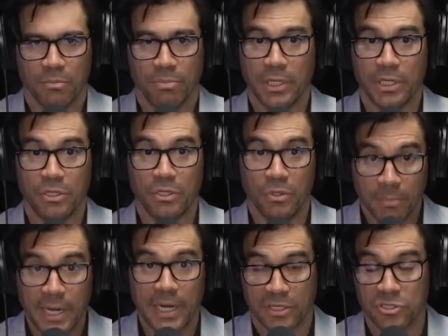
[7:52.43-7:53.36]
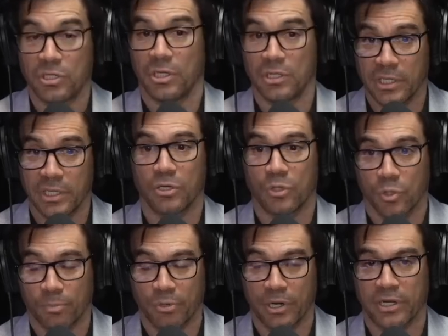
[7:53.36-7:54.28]
But you might accidentally get a
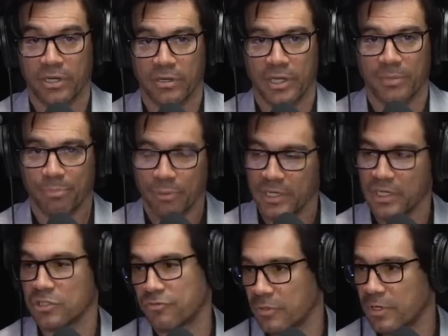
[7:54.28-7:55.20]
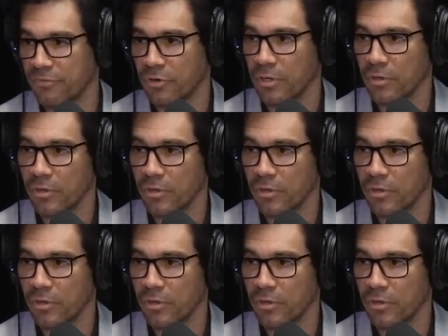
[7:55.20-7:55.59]
girl pregnant, and pregnant's forever.